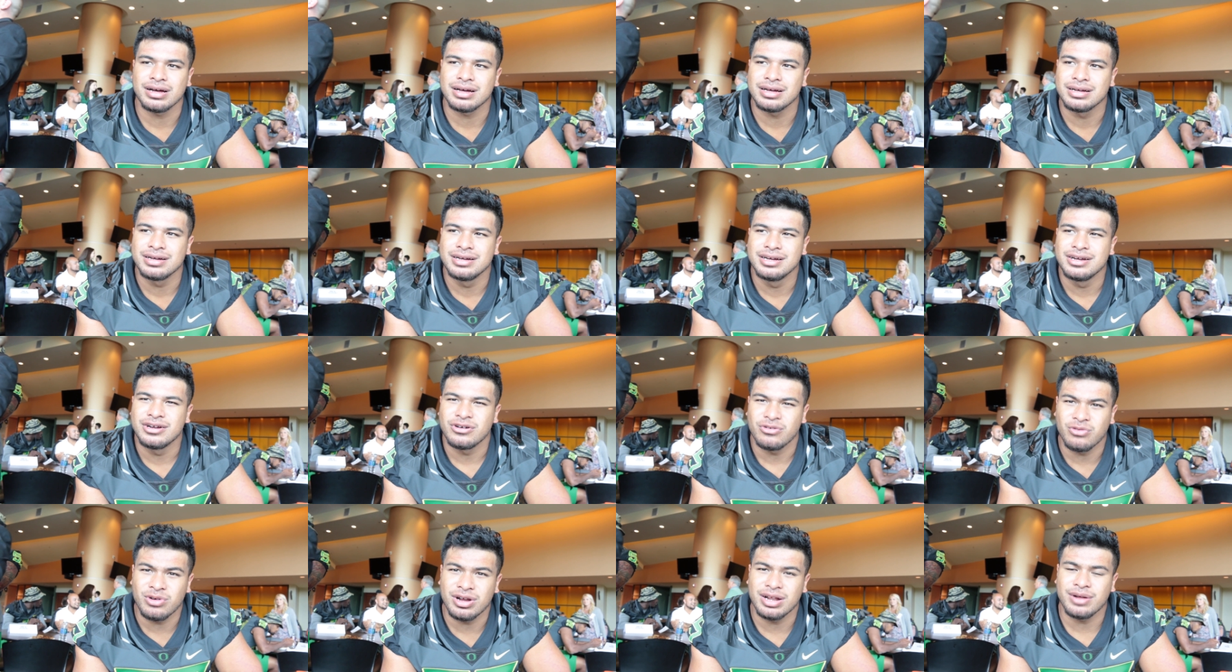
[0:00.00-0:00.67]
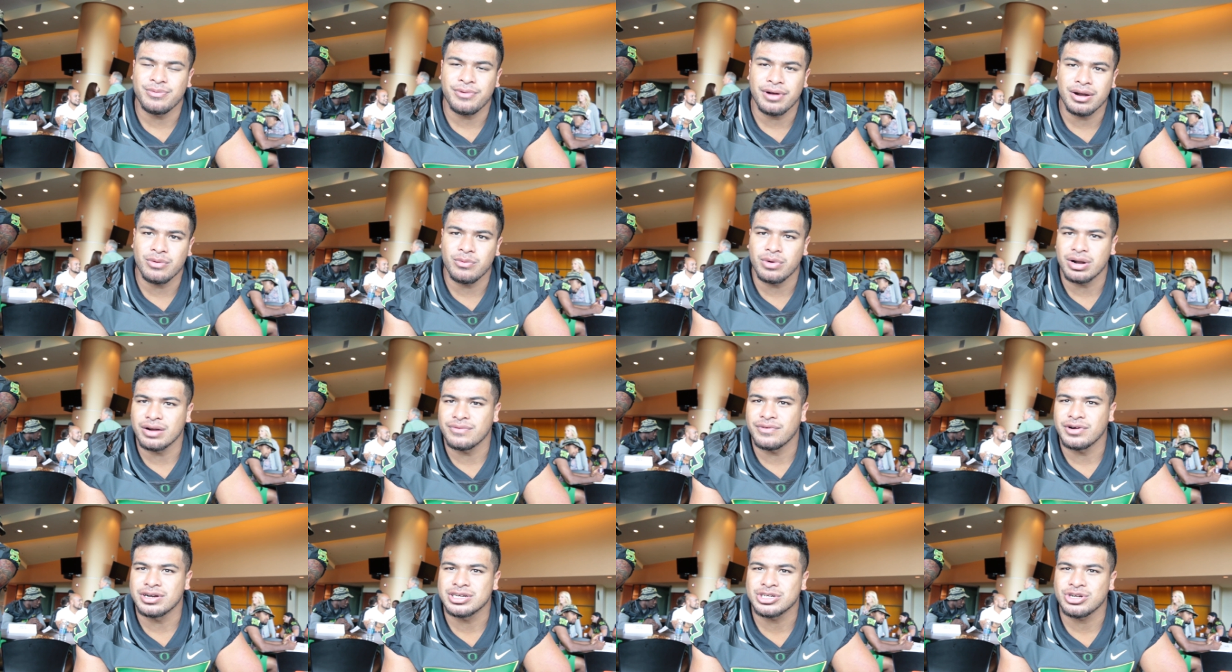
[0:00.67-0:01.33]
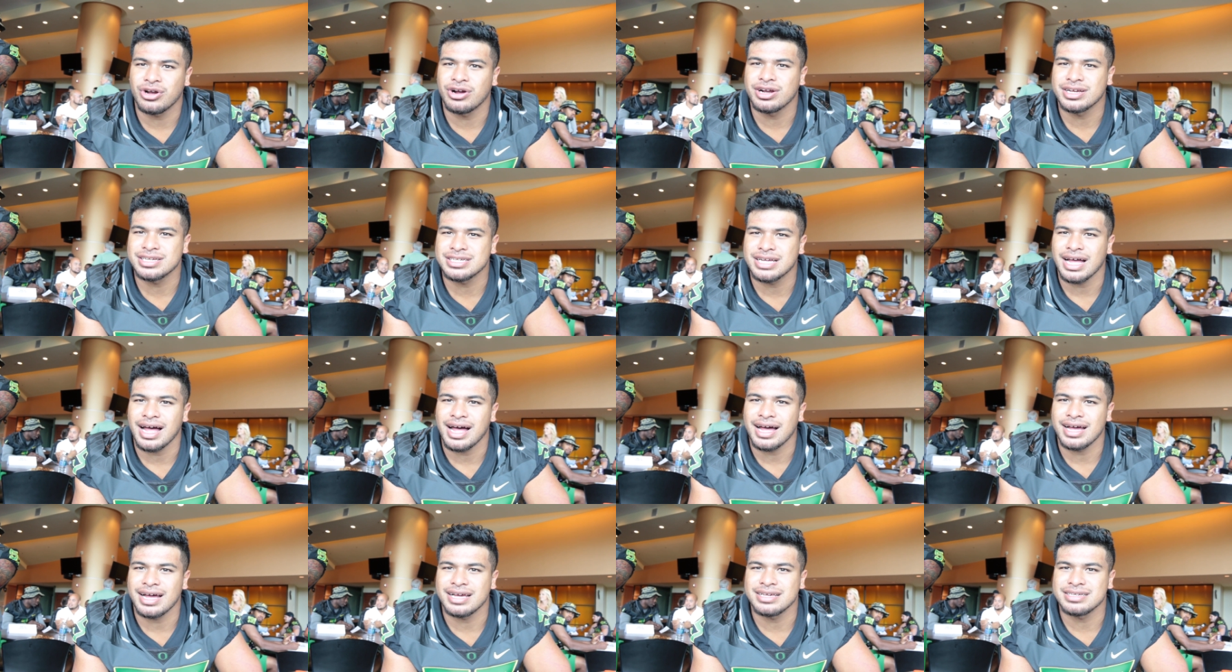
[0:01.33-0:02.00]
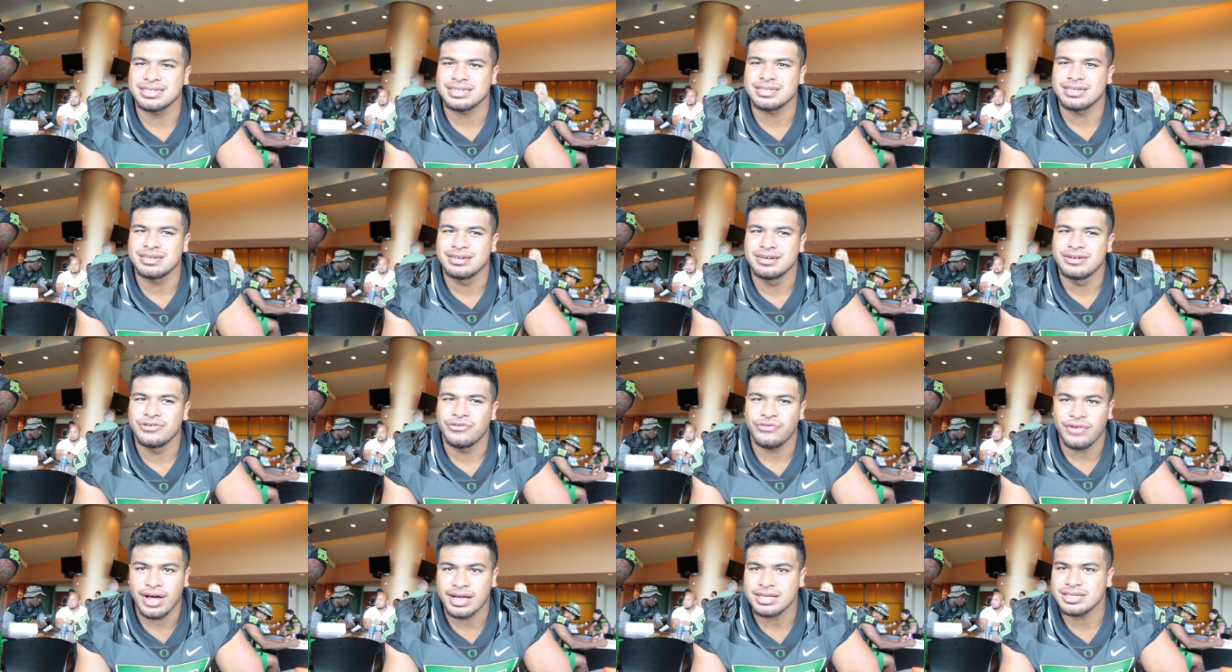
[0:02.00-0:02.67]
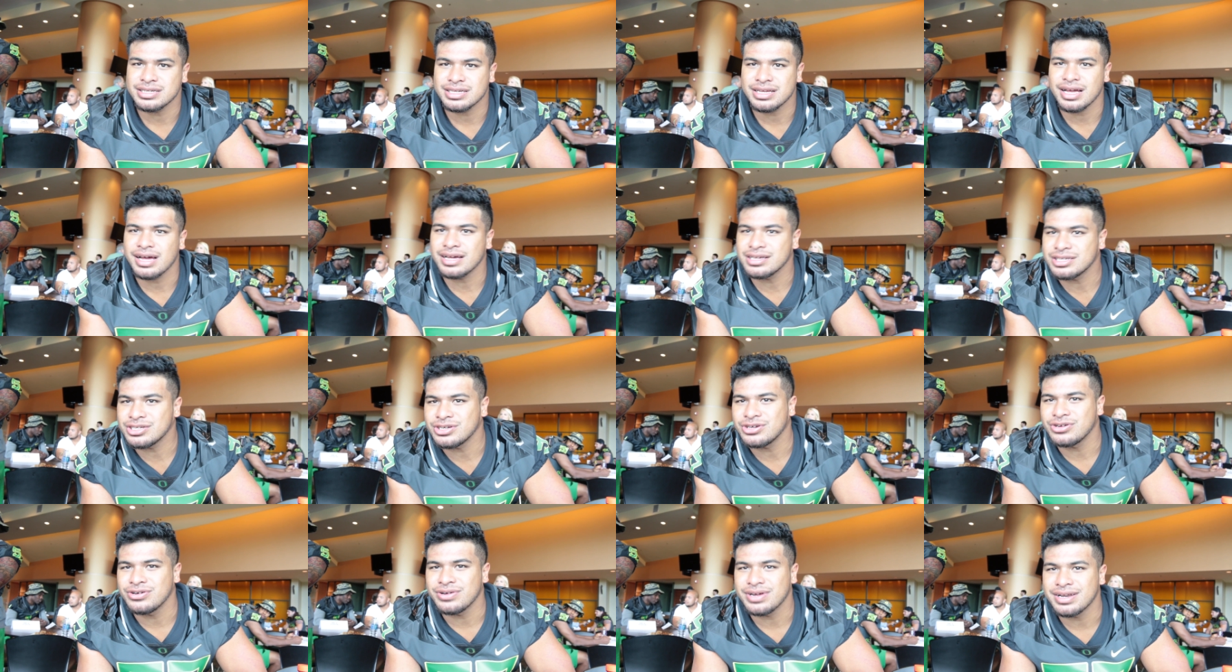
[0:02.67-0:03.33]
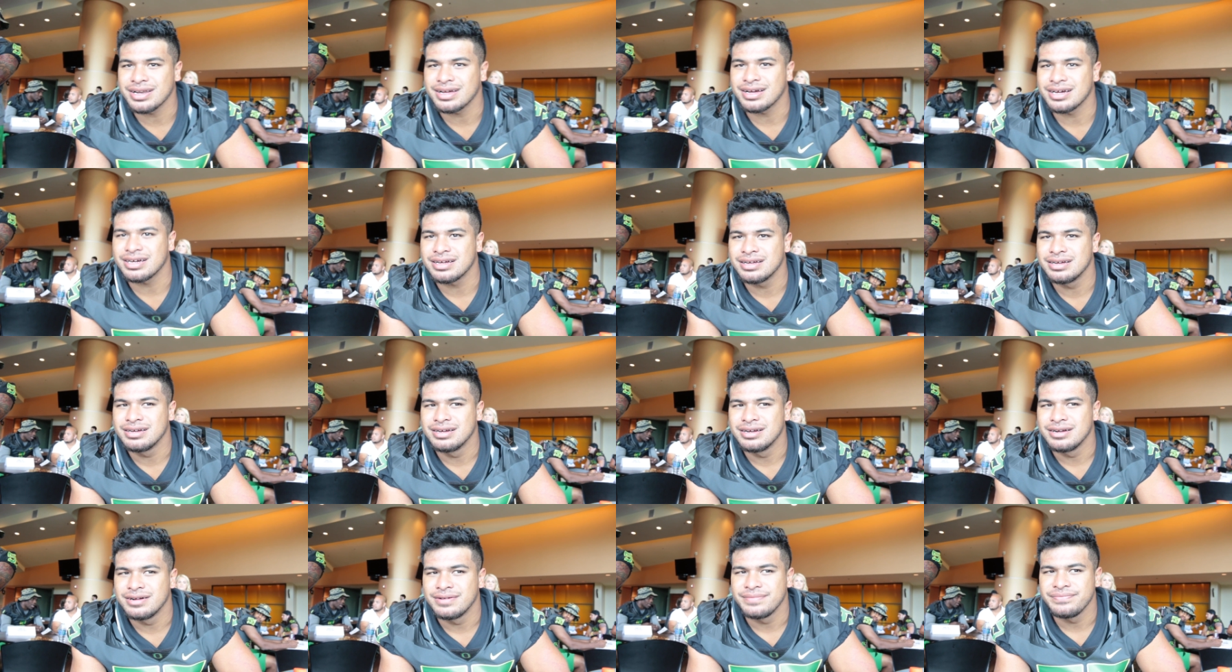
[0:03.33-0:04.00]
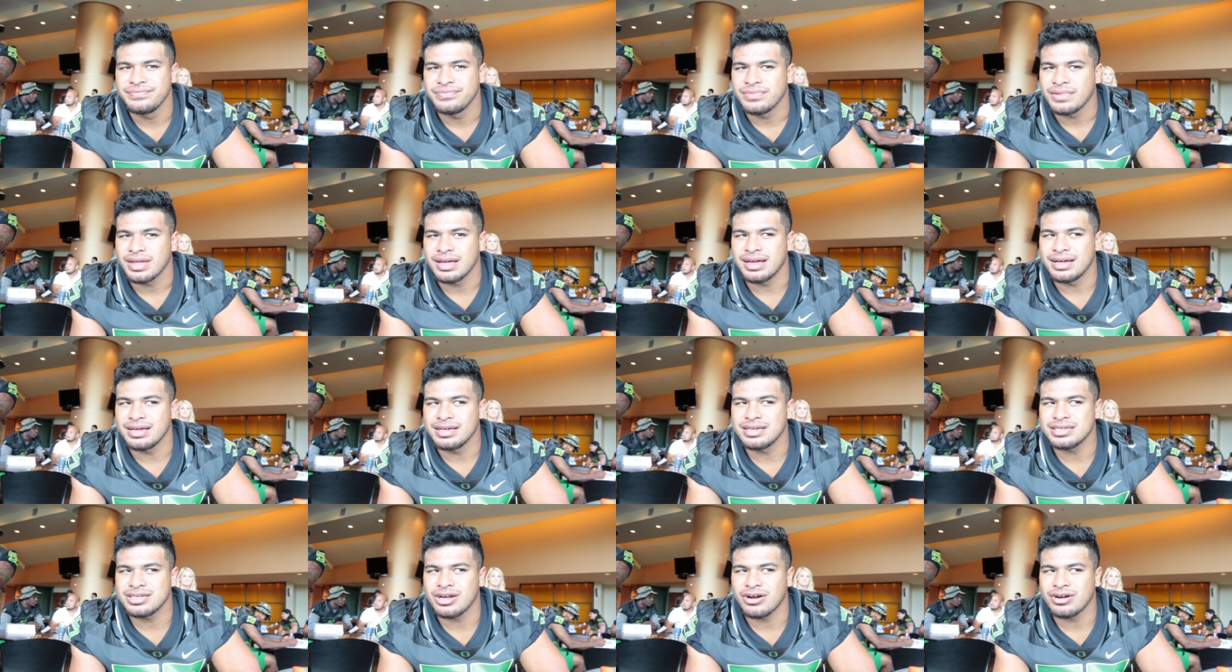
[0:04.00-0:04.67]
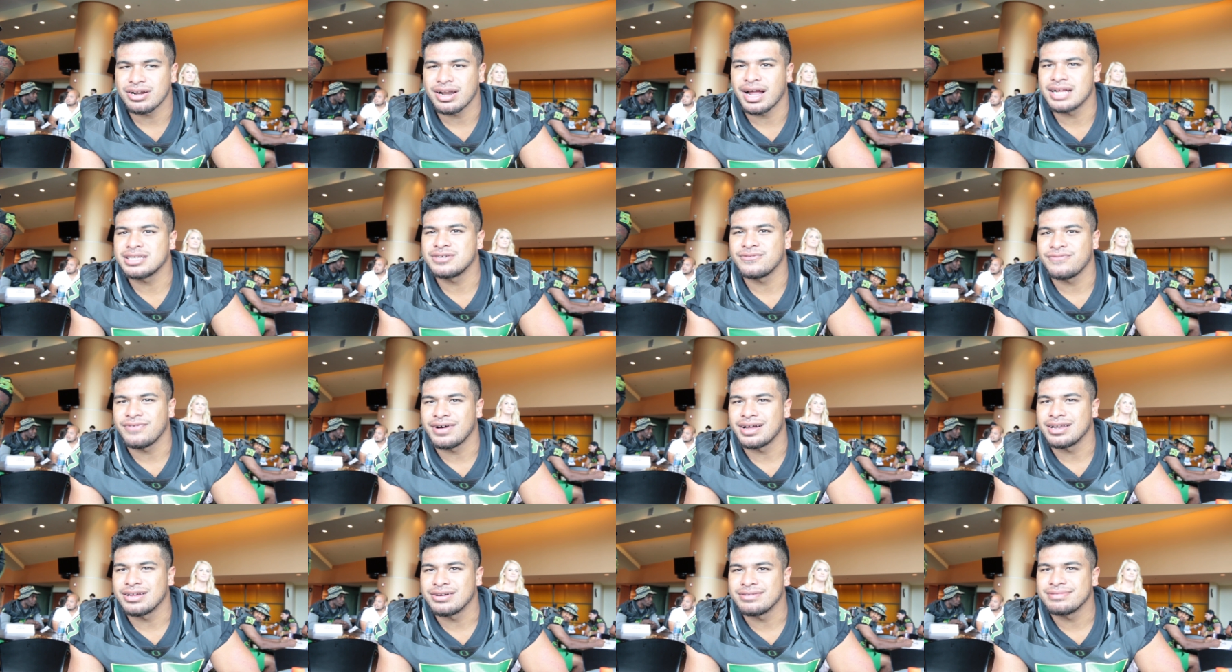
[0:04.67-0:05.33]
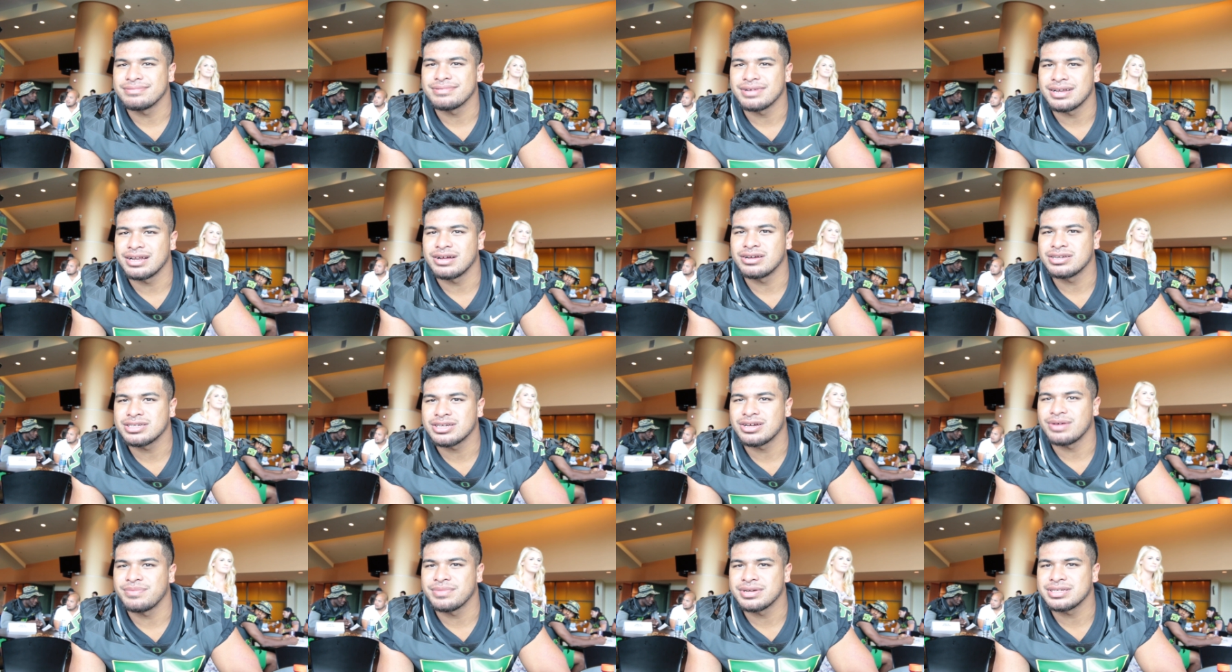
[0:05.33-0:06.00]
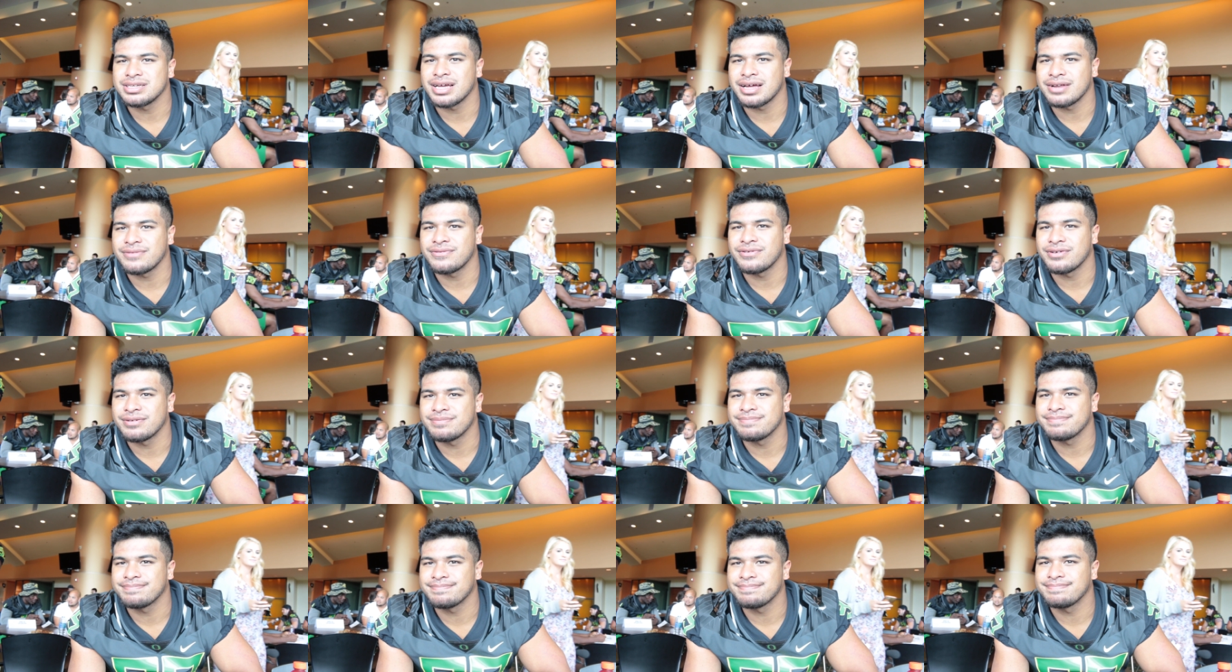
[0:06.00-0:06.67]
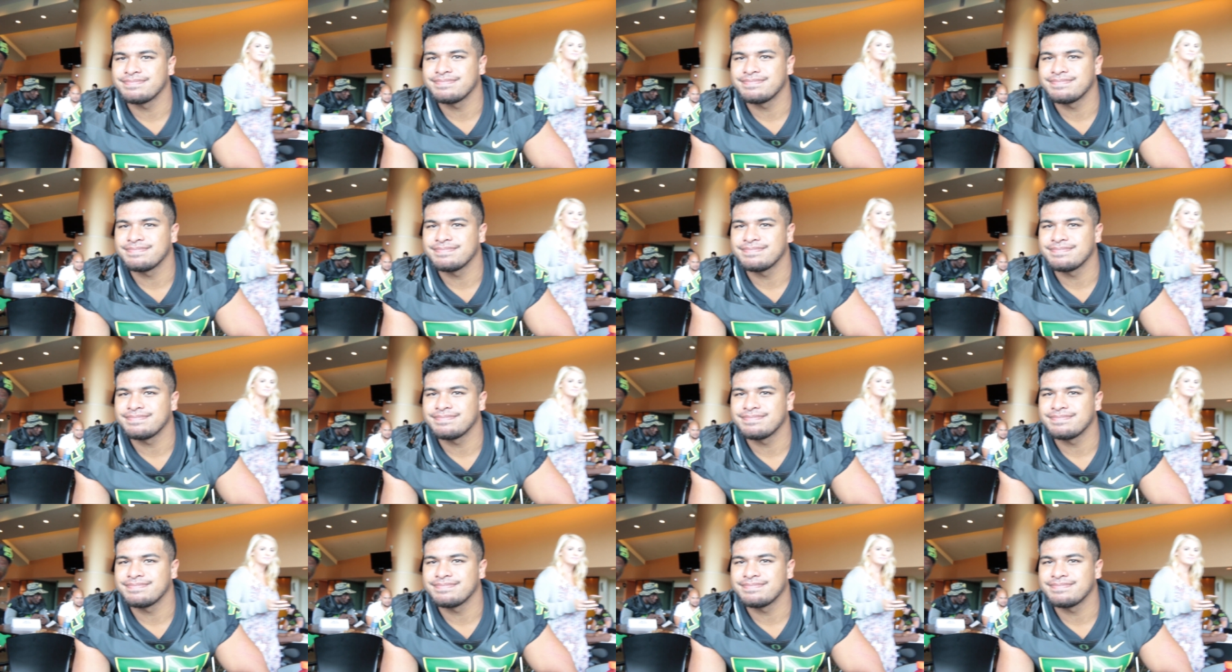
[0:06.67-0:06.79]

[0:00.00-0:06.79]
uh, really probably one of our strongest guys, fastest guys too. And, uh, he's uh, hard not to follow, you know, so I'm excited for him.